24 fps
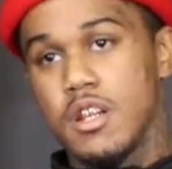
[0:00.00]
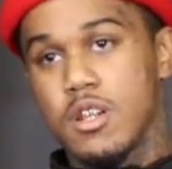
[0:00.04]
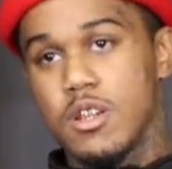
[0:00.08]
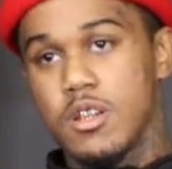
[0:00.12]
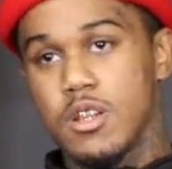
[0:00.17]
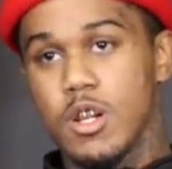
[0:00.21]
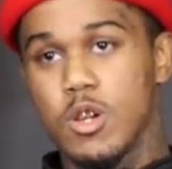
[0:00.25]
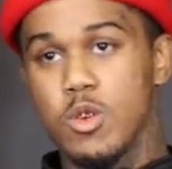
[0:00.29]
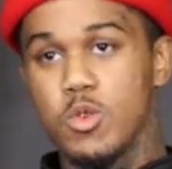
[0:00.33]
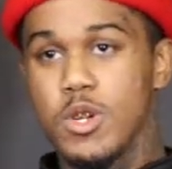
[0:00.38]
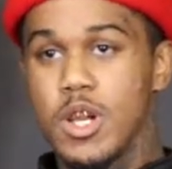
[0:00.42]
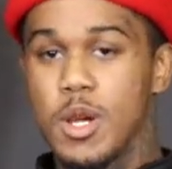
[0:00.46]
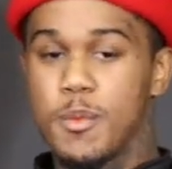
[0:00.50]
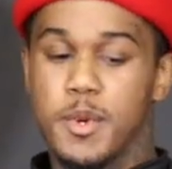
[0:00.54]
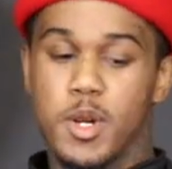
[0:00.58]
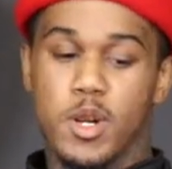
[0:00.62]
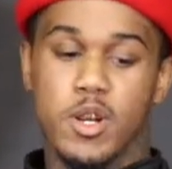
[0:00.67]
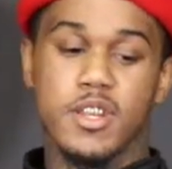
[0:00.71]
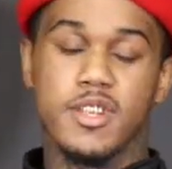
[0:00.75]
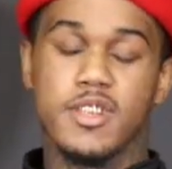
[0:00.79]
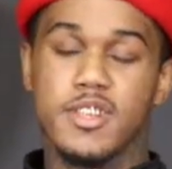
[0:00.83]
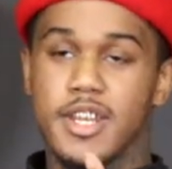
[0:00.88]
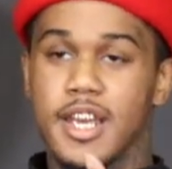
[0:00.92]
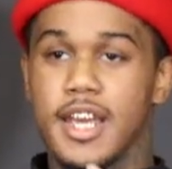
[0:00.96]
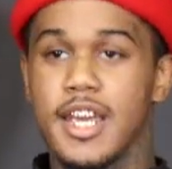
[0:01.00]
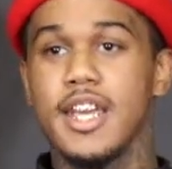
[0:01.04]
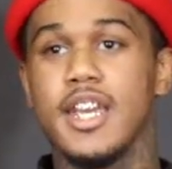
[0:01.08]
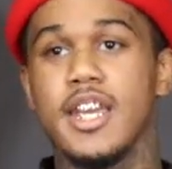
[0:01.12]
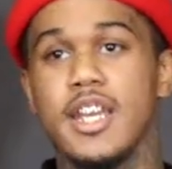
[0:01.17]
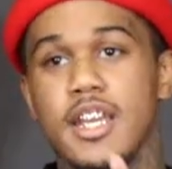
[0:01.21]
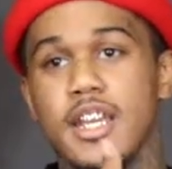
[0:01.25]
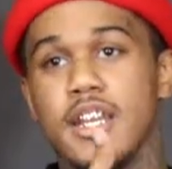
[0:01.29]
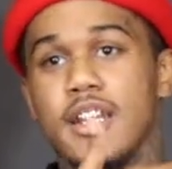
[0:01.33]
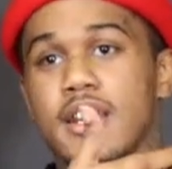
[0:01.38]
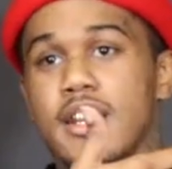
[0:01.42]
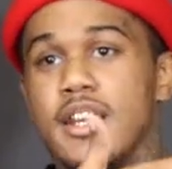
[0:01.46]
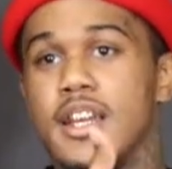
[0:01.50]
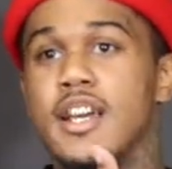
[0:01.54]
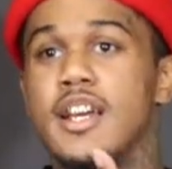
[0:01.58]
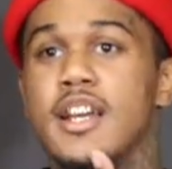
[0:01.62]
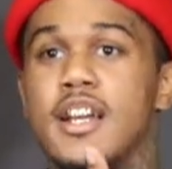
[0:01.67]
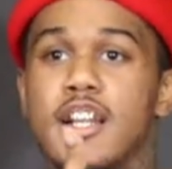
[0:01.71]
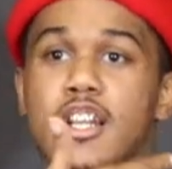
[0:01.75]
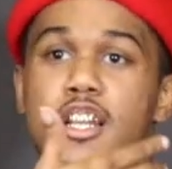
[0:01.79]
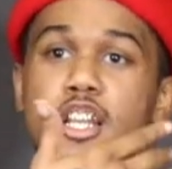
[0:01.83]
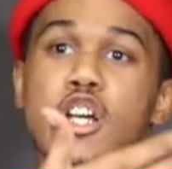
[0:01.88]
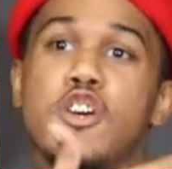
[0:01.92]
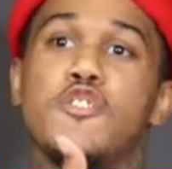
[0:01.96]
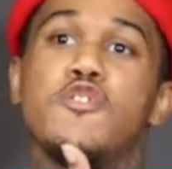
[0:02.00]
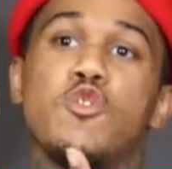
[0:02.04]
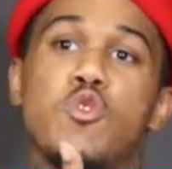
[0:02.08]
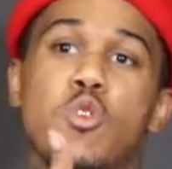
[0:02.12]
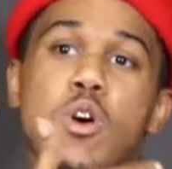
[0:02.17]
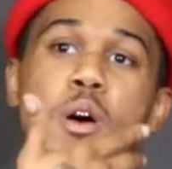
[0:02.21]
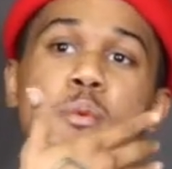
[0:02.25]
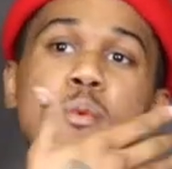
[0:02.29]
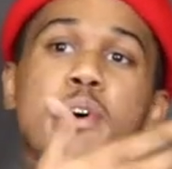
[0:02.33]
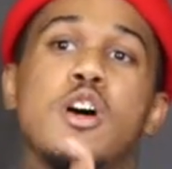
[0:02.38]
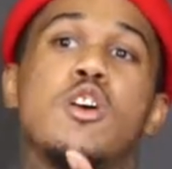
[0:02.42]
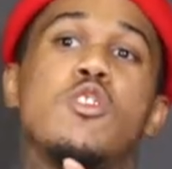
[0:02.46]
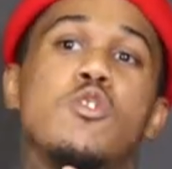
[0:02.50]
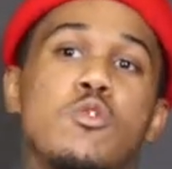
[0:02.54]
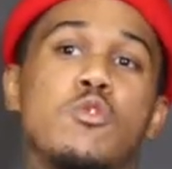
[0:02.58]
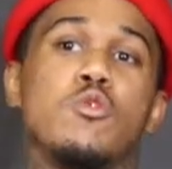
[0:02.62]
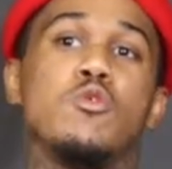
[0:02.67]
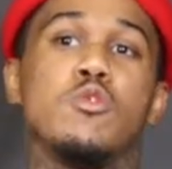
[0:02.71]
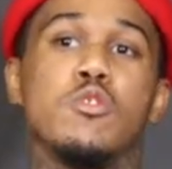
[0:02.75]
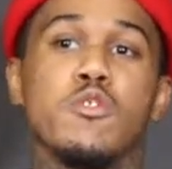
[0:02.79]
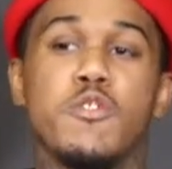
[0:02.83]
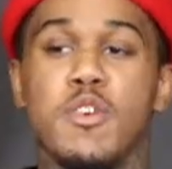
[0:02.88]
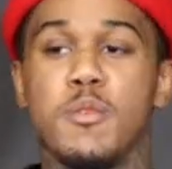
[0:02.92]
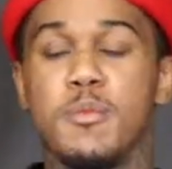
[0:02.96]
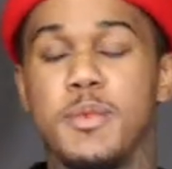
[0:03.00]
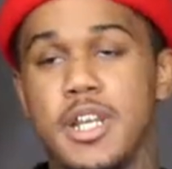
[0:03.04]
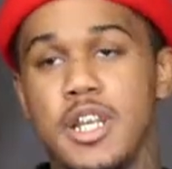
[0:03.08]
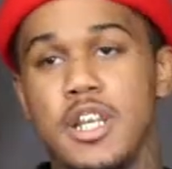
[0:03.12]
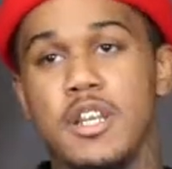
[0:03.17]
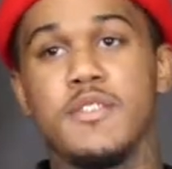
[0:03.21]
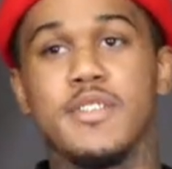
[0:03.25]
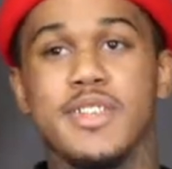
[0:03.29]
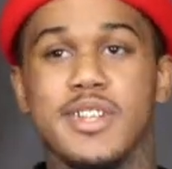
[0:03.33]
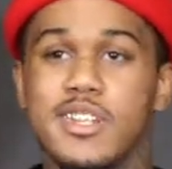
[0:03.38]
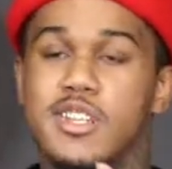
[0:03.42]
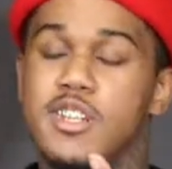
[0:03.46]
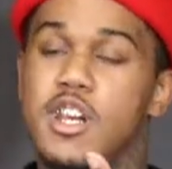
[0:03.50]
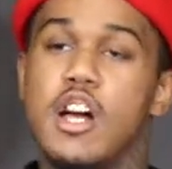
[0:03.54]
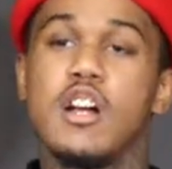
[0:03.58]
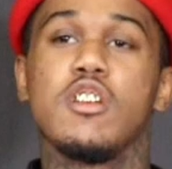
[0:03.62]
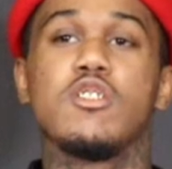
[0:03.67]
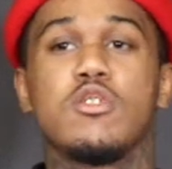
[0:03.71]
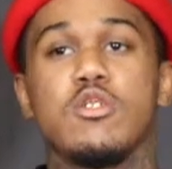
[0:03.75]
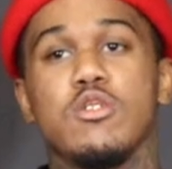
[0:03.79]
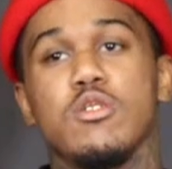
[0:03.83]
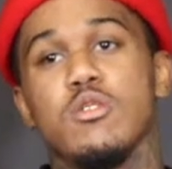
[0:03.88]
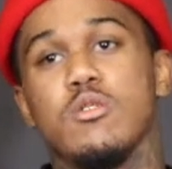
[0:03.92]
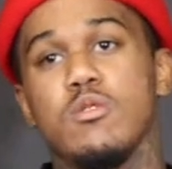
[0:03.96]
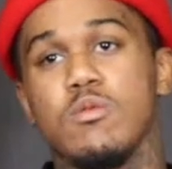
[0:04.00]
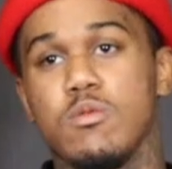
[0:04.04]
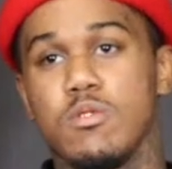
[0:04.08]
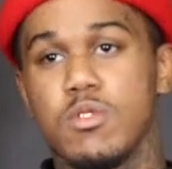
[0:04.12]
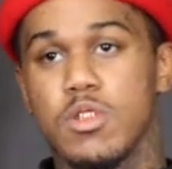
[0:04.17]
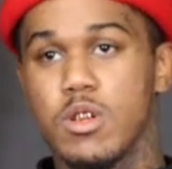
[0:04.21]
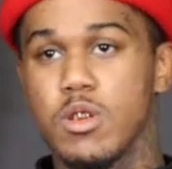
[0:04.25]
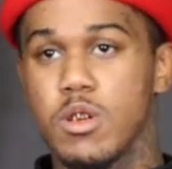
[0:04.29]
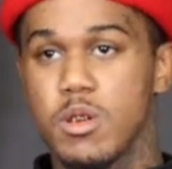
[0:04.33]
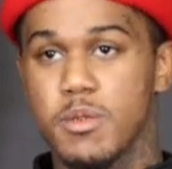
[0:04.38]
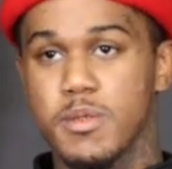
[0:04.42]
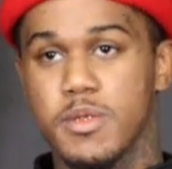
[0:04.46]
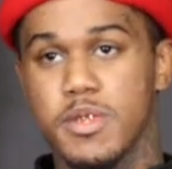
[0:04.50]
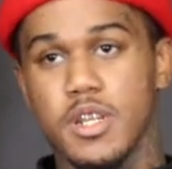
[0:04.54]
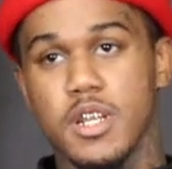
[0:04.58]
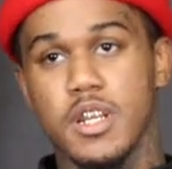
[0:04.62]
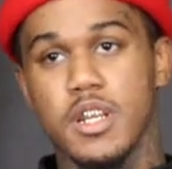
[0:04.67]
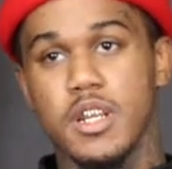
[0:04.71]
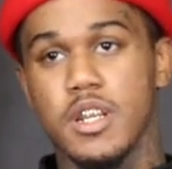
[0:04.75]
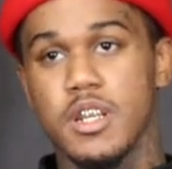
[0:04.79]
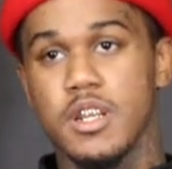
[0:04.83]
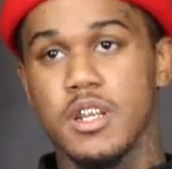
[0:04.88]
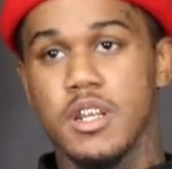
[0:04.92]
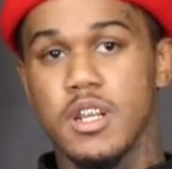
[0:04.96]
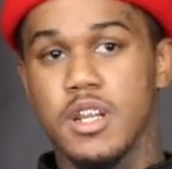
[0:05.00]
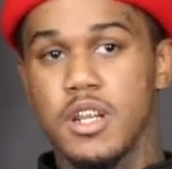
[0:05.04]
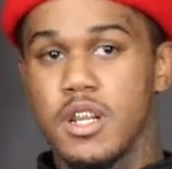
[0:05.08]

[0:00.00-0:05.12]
No, you gotta be on the same level I'm on for me to even talk to you. You know what I'm saying?